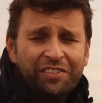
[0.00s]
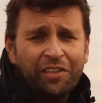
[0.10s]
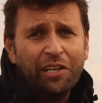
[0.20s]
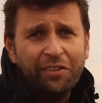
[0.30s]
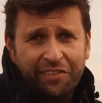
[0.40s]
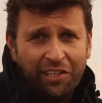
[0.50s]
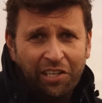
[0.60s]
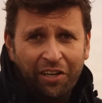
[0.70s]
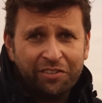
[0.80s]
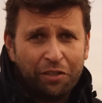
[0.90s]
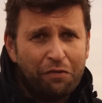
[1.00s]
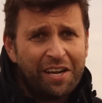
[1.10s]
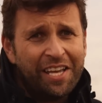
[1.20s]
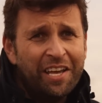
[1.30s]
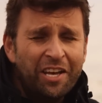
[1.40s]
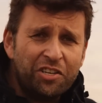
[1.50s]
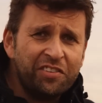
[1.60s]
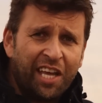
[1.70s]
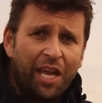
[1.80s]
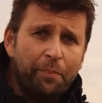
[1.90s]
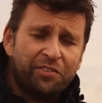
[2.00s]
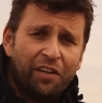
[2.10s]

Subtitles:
So you're losing a lot. So really, just keep to